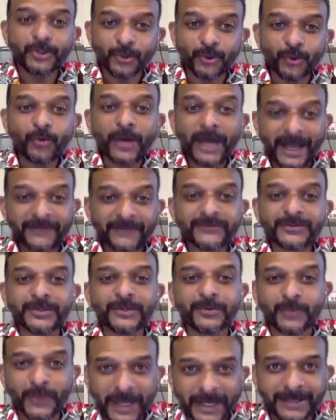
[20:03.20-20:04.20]
you have to
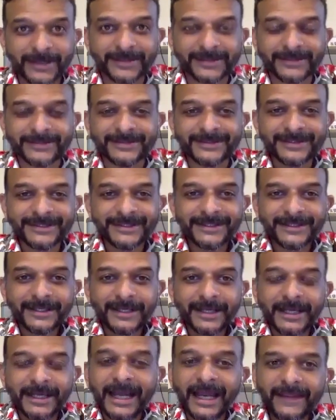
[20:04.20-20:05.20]
awaken.
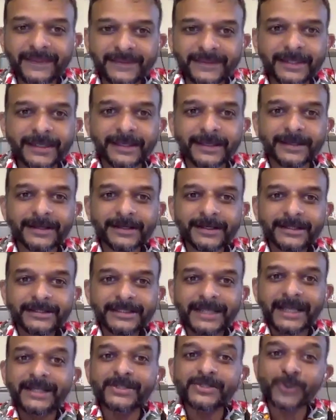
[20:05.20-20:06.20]
And I think
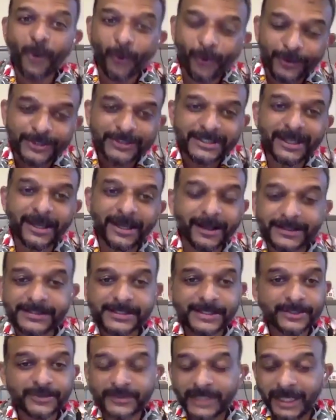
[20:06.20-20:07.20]
that is all the
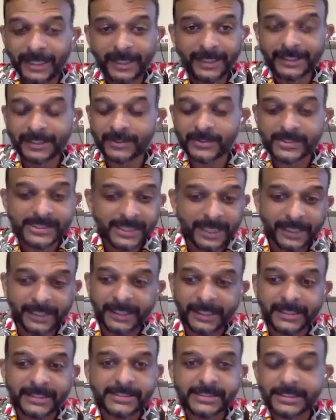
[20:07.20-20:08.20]
answer to that, like you said,
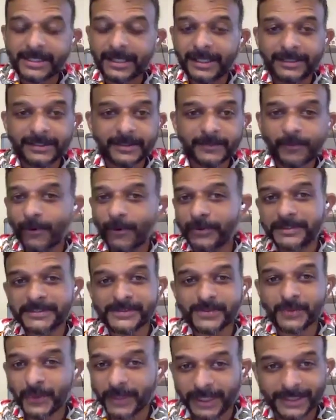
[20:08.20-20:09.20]
is in the
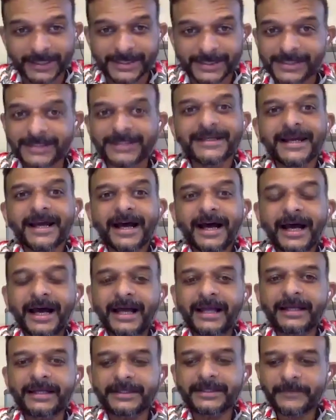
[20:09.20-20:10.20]
poet's words.
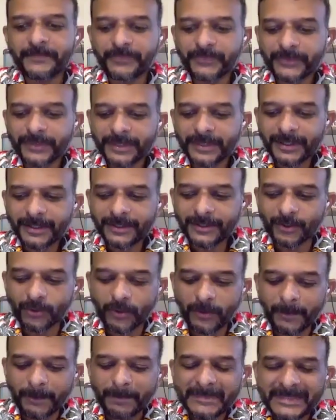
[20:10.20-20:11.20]
And,
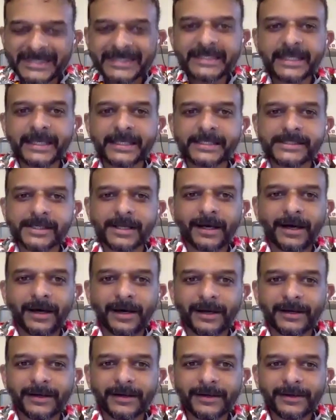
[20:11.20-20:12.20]
meanings
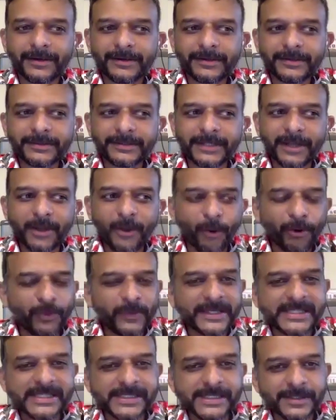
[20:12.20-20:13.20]
are, there are
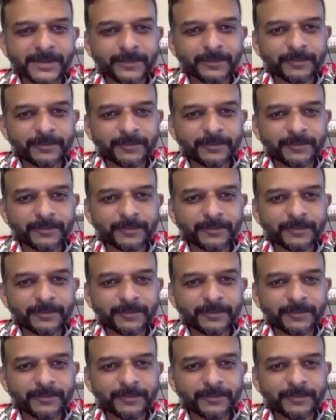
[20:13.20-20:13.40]
always